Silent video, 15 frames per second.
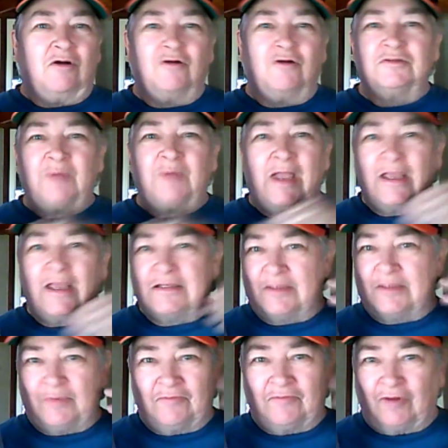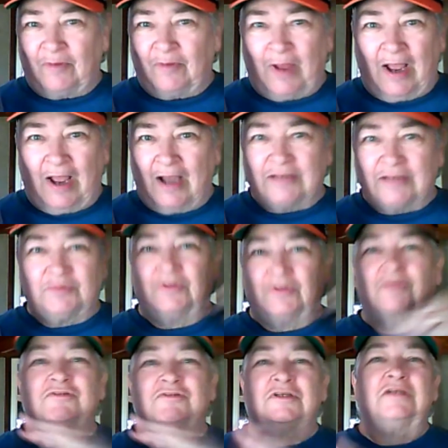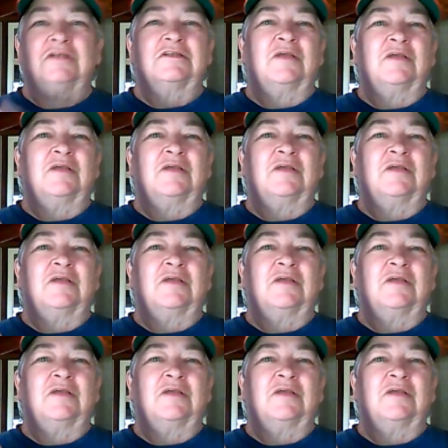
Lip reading: holds my hand up in front of my eyes when those scenes